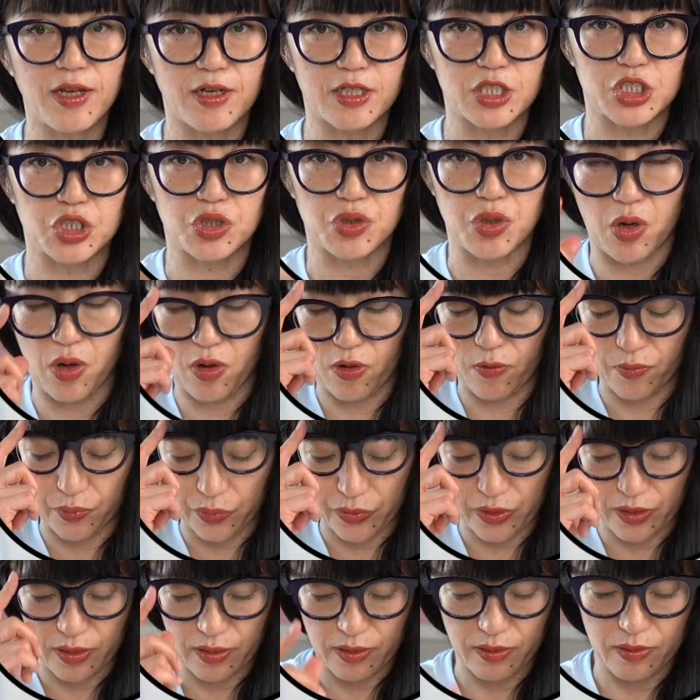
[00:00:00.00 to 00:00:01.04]

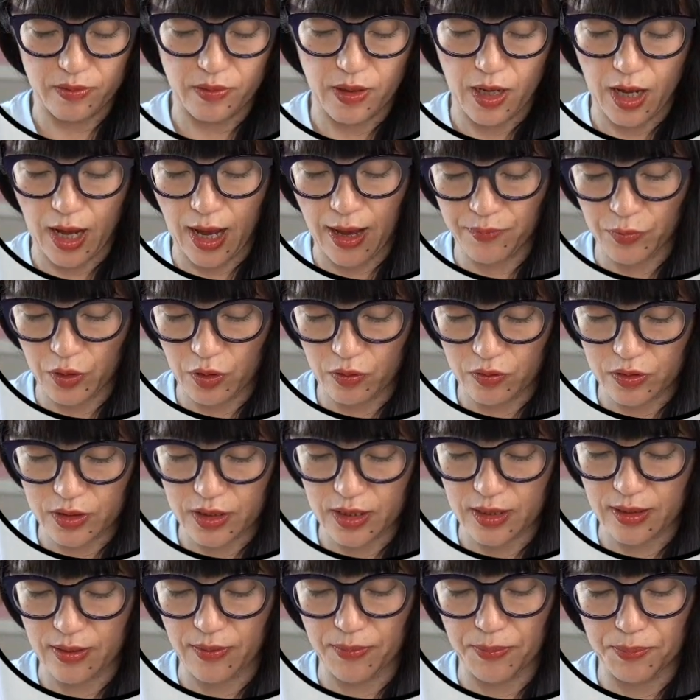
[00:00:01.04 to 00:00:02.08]
tone. I'm
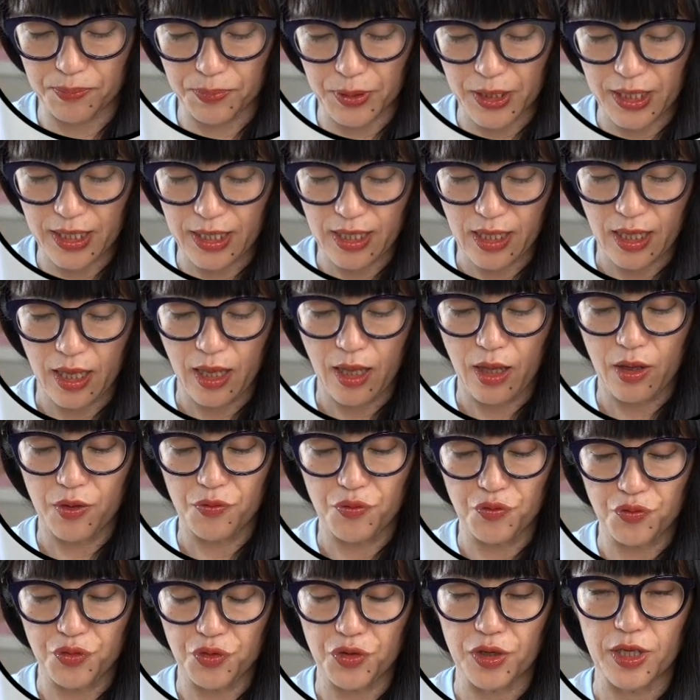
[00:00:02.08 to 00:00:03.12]
using a
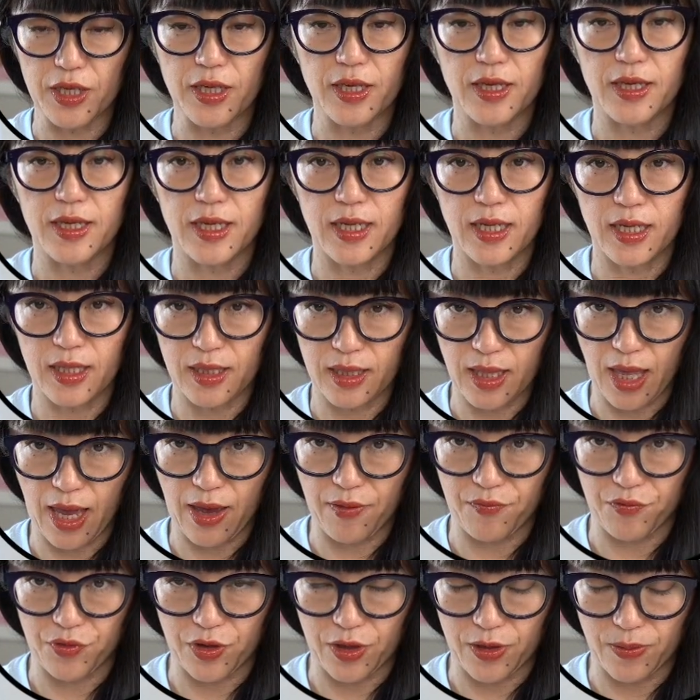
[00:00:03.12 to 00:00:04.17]

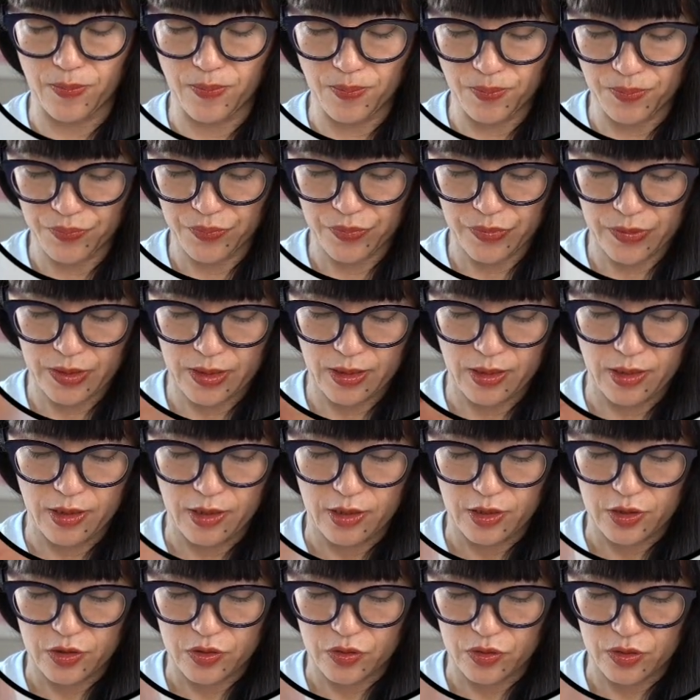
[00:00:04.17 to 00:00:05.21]
BV11.
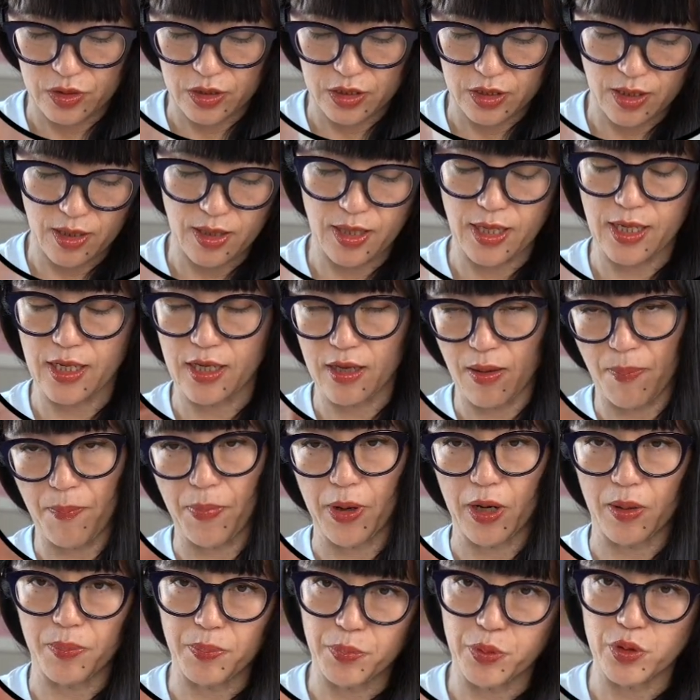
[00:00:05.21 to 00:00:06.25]
So it's a like
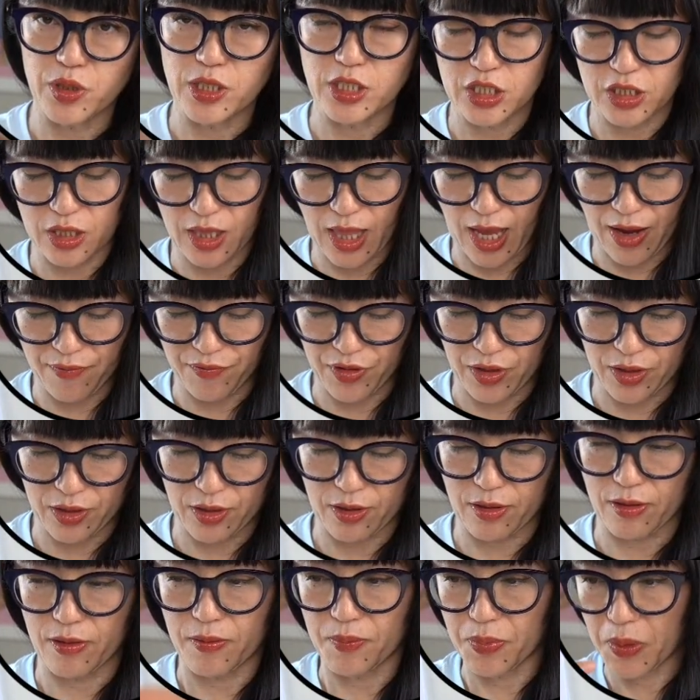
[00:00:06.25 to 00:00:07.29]
purplish
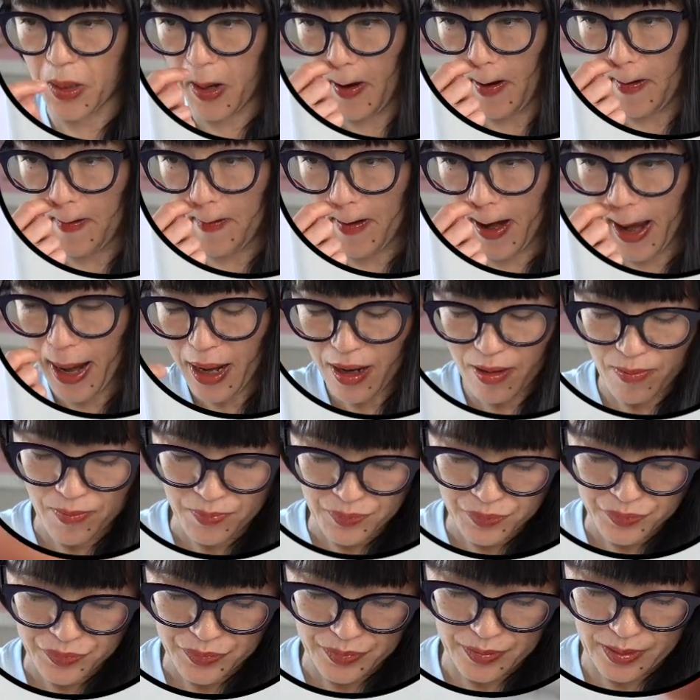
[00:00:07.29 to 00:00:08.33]
lavender. Alright.
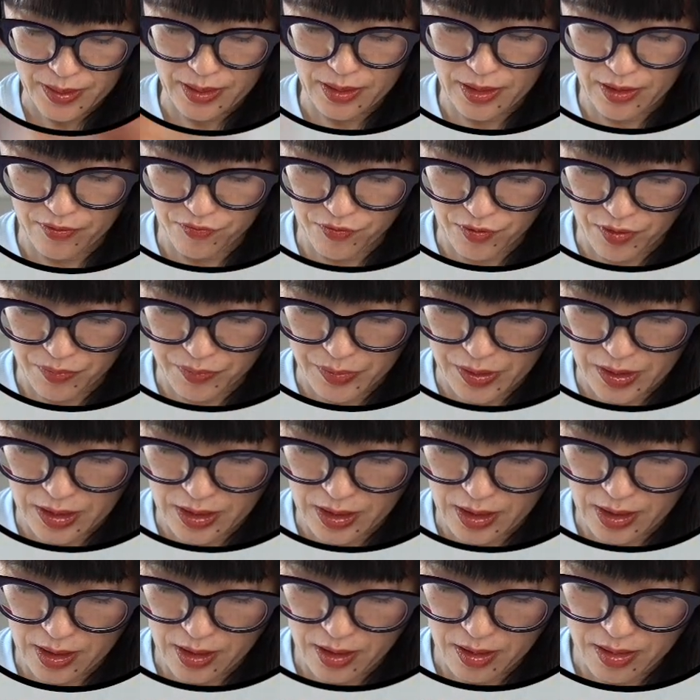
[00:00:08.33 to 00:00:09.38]
And then from
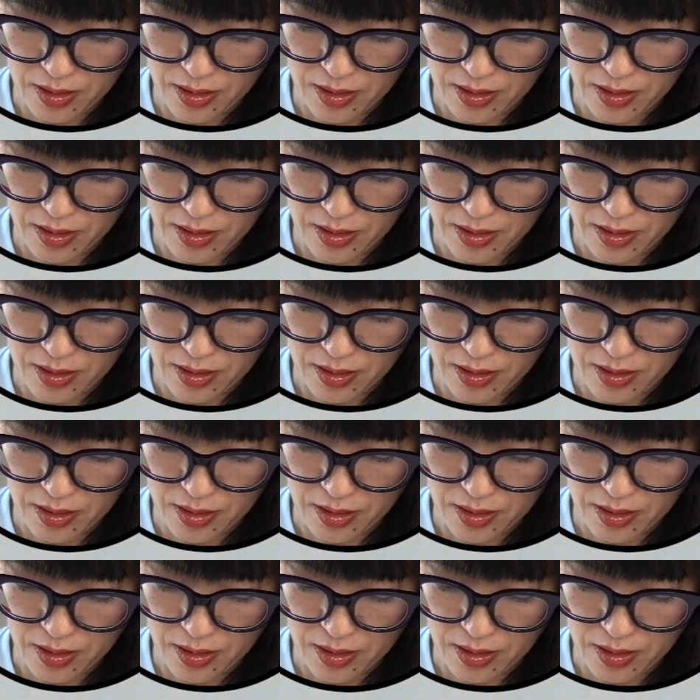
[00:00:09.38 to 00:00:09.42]
here,